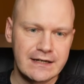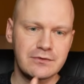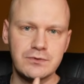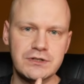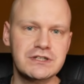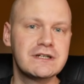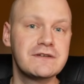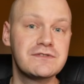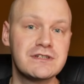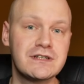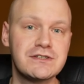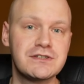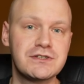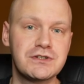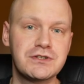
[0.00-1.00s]
which gives the
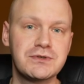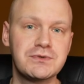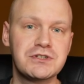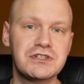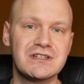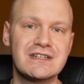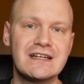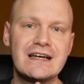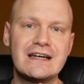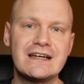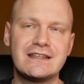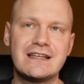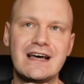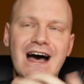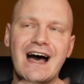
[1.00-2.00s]
institution
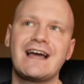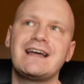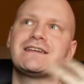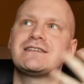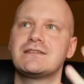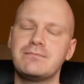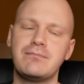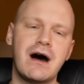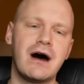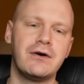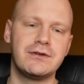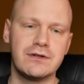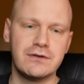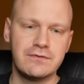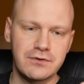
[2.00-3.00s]
the highest
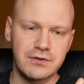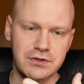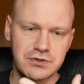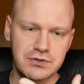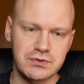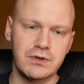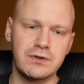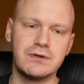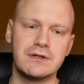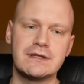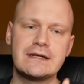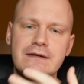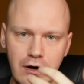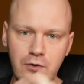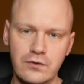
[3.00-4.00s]
amount of control
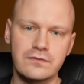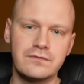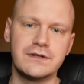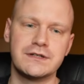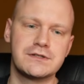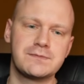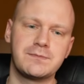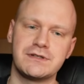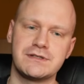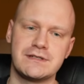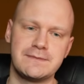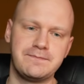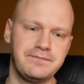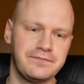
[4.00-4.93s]
over the sponsee.